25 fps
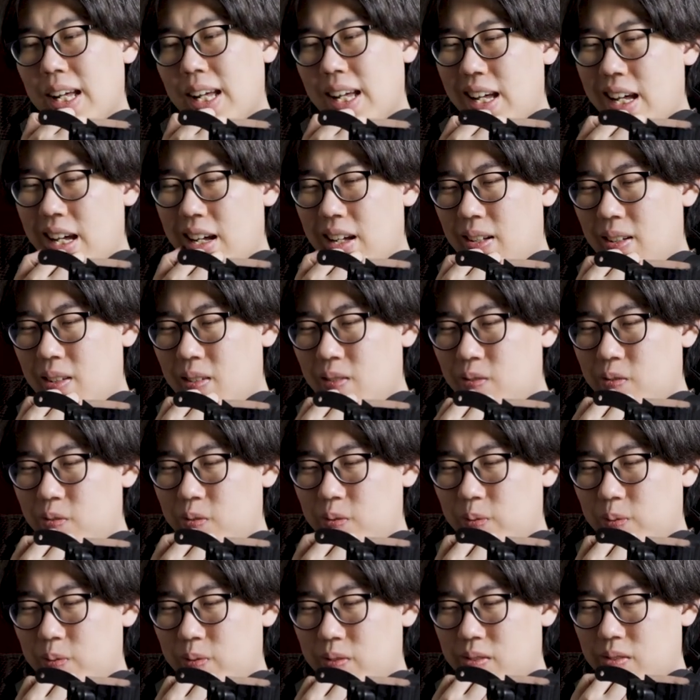
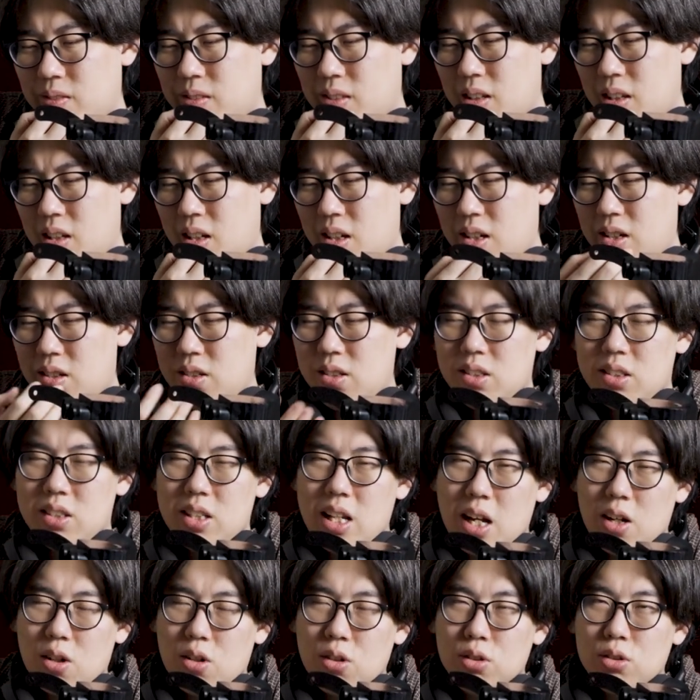Yeah, it's
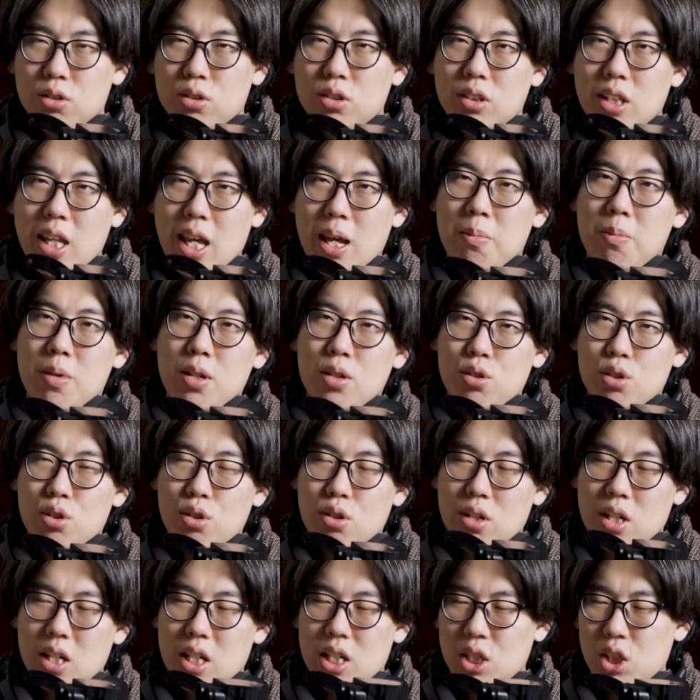not going to damage
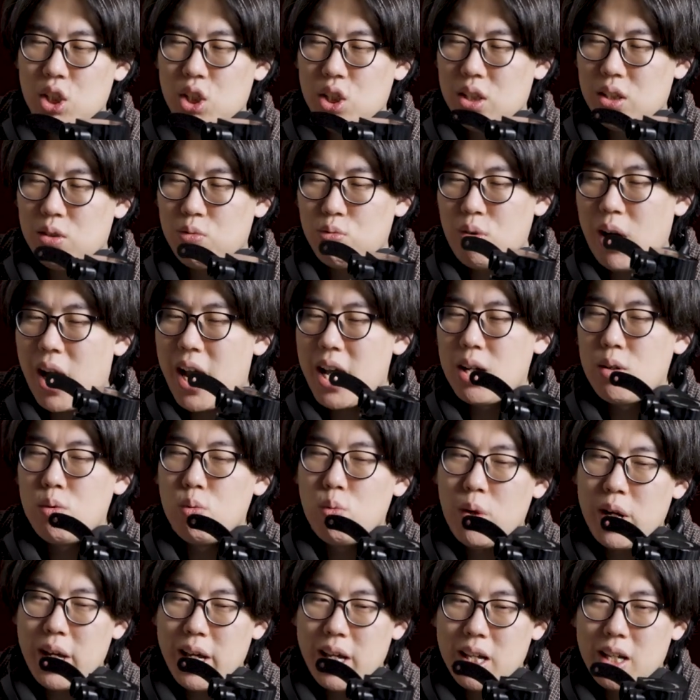your engine right
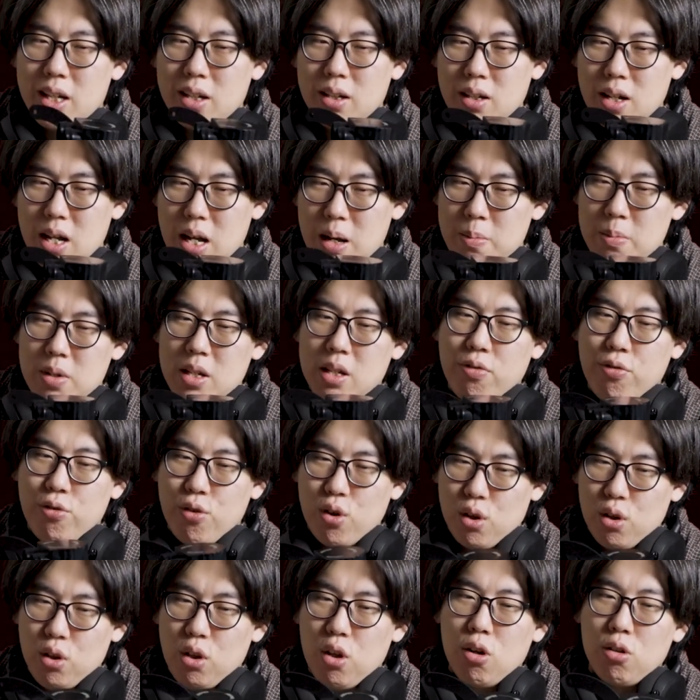away. I mean,
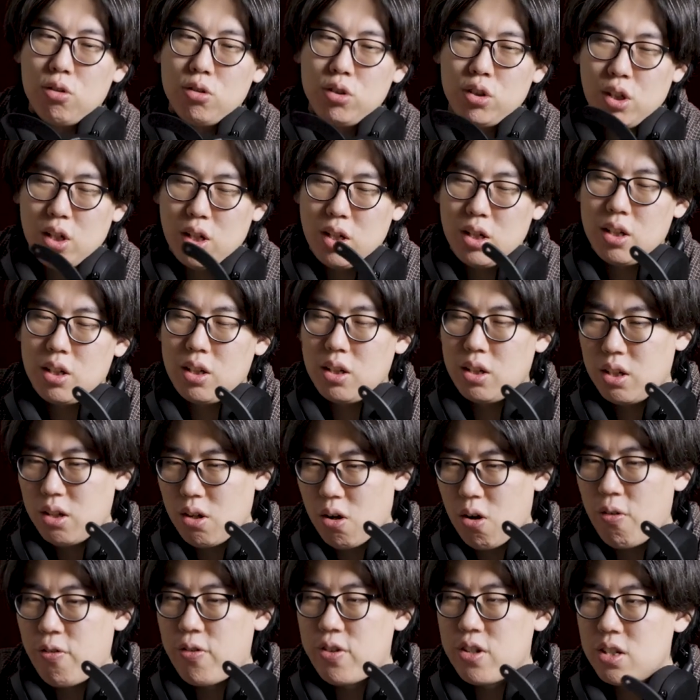for a long term, it's
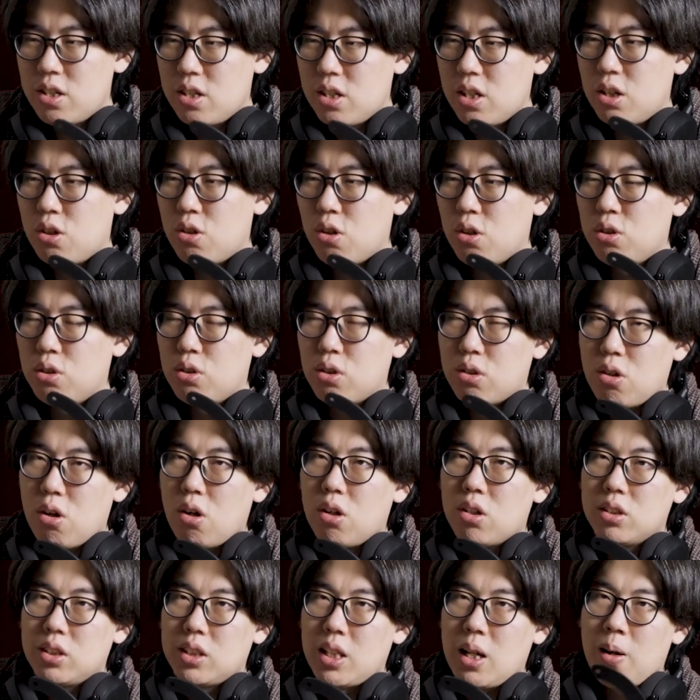obviously going to
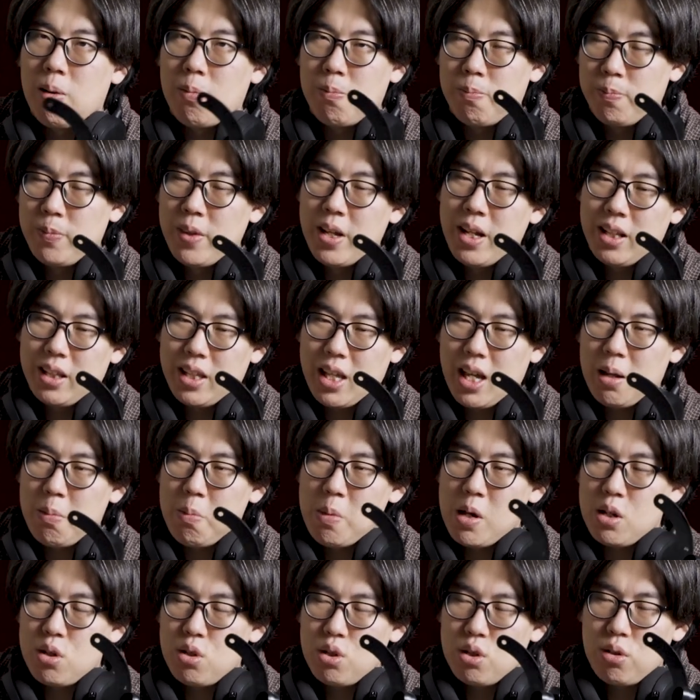cause some
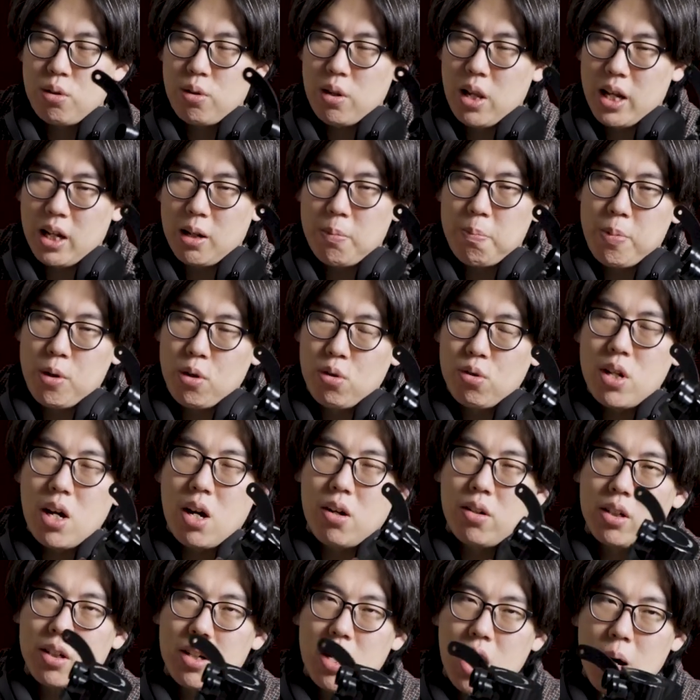damage, like build
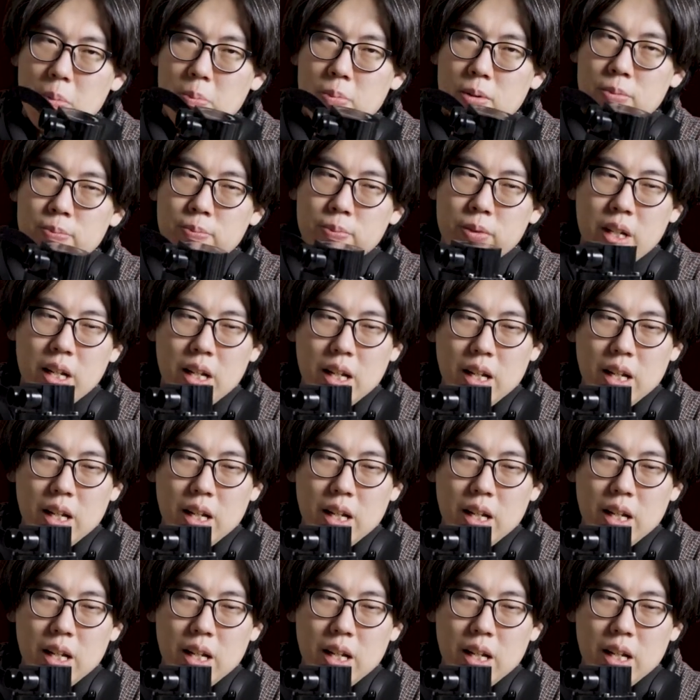out the carbon.